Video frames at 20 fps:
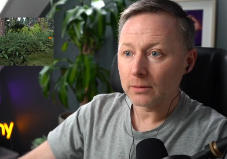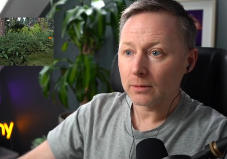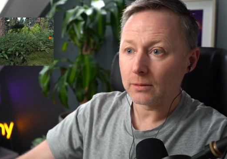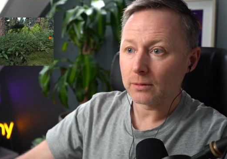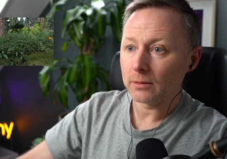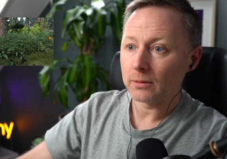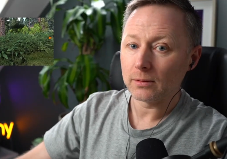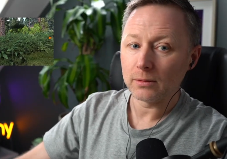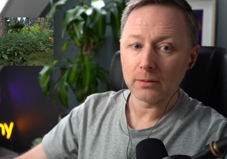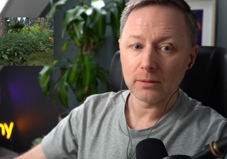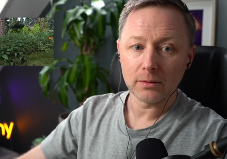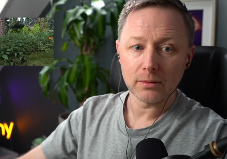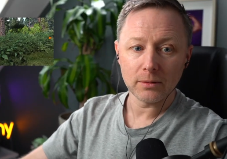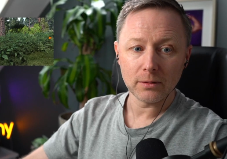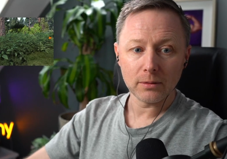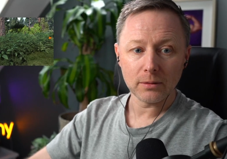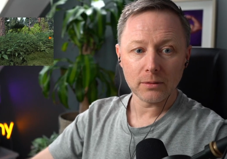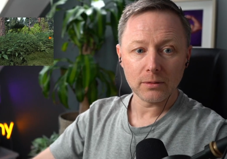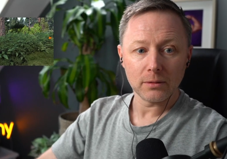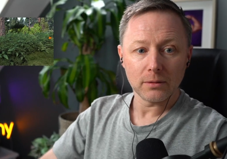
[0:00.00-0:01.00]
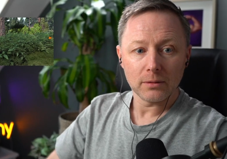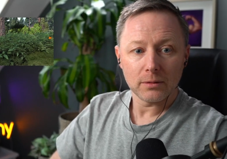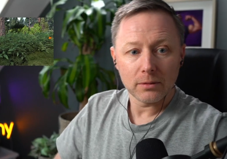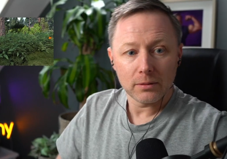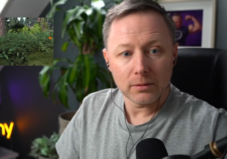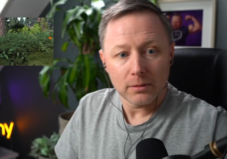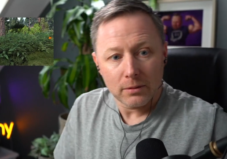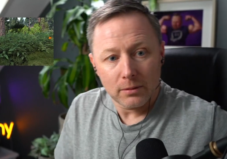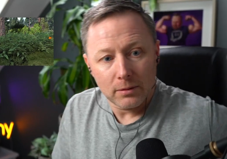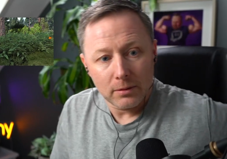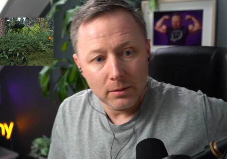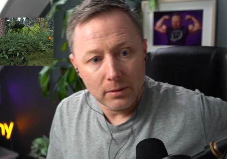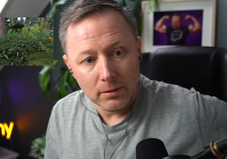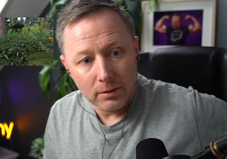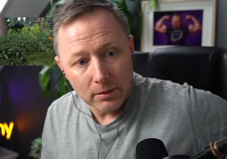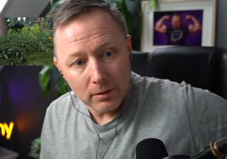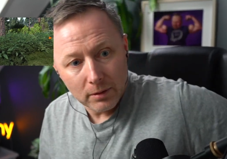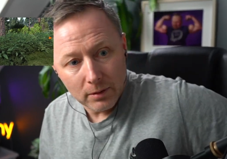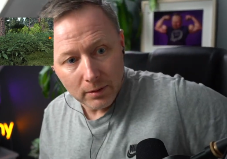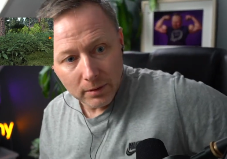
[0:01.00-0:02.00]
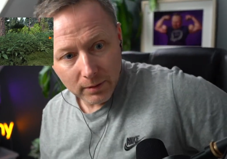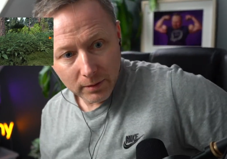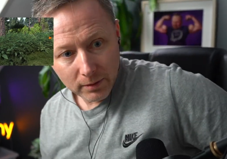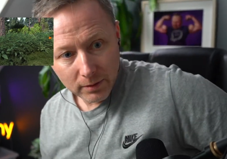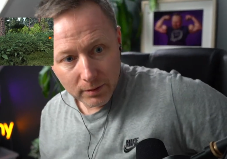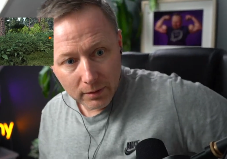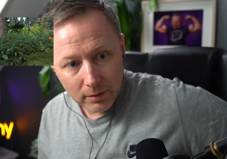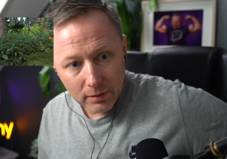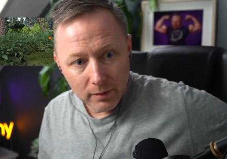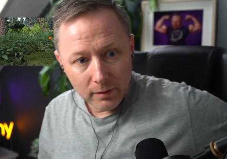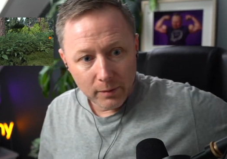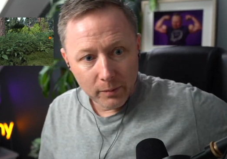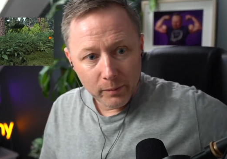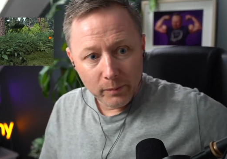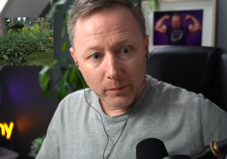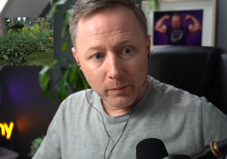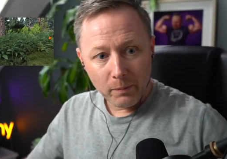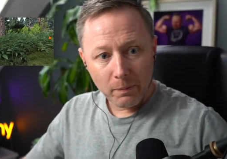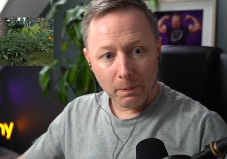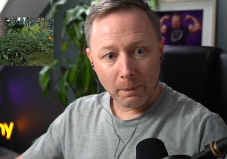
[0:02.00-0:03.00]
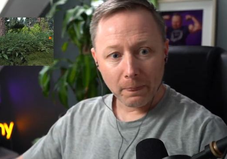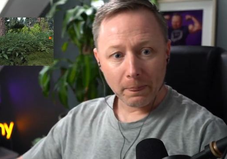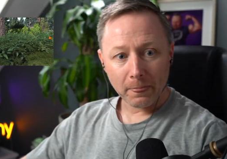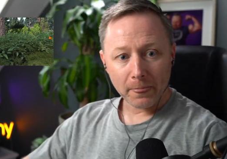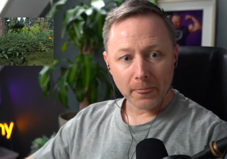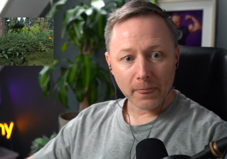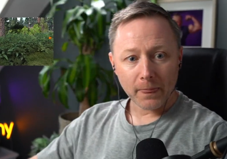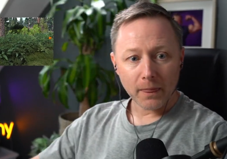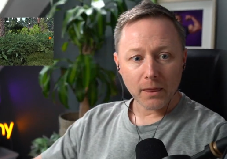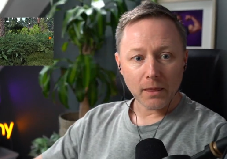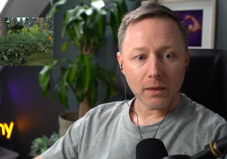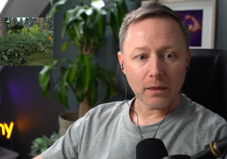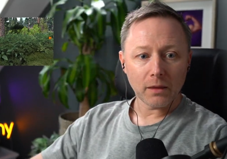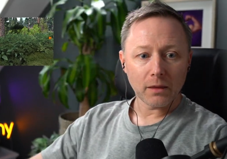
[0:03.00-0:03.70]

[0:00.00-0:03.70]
Nobody speaks.